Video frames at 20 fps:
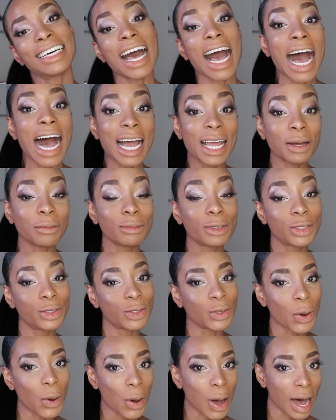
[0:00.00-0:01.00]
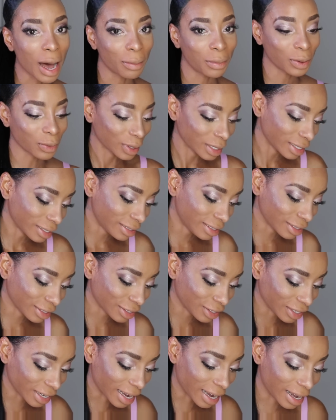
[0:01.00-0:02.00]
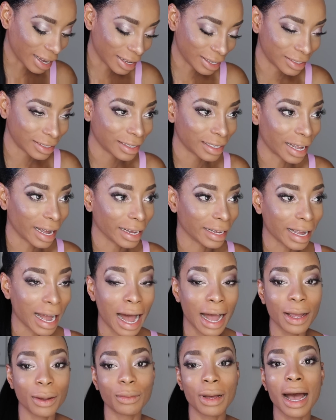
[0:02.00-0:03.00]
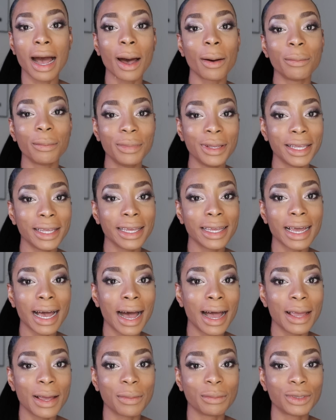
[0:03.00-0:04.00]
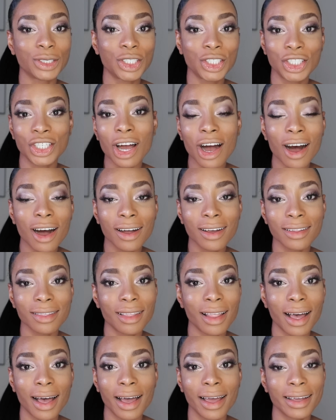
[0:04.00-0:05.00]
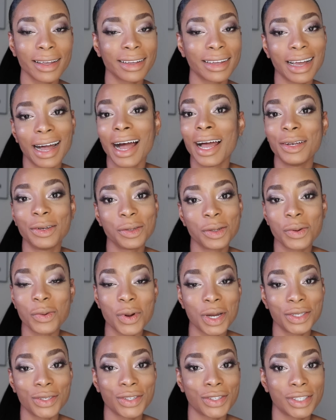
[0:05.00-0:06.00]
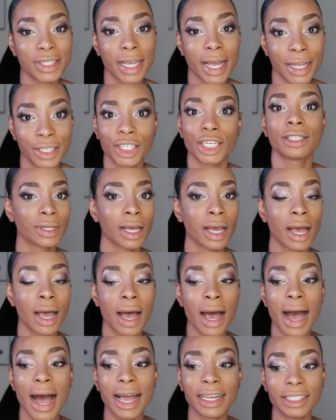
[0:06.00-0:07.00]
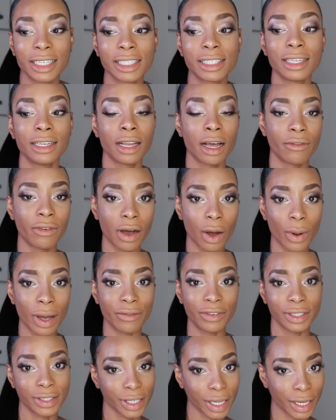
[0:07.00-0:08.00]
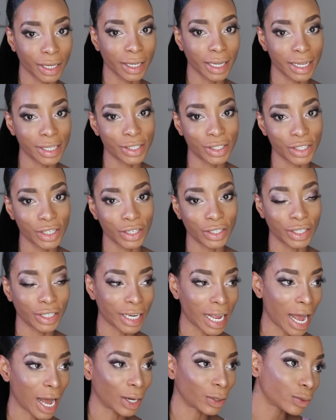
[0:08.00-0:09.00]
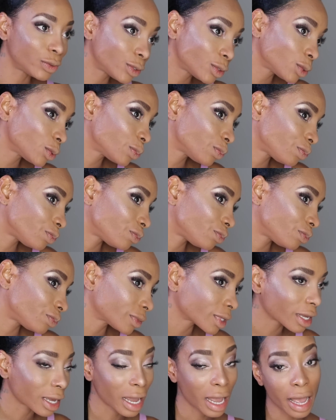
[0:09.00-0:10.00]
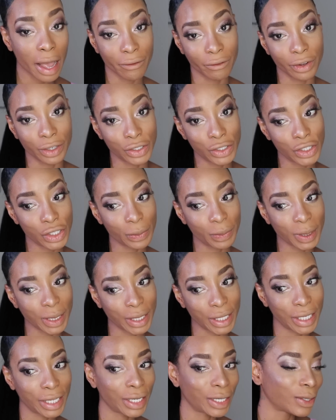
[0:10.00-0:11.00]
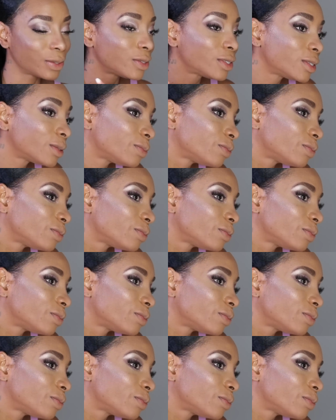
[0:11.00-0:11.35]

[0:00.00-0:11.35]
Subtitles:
I am so happy with this look, you guys. Like, I am happy, I am shocked, like, I don't know what to say. I just love how everything is turning out. Feels super cute.